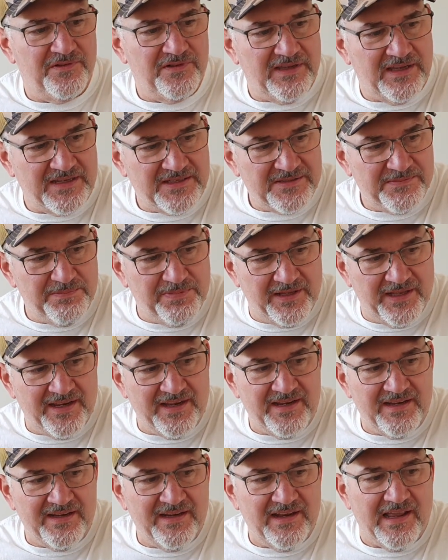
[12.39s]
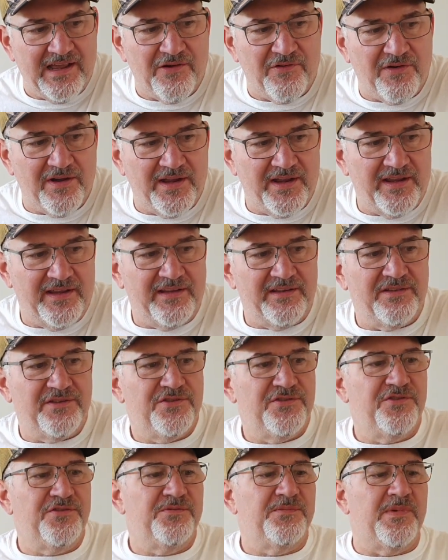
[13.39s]
explain how I
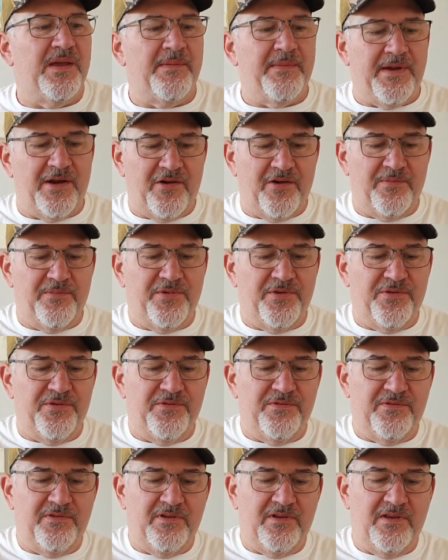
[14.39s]
choose my marabou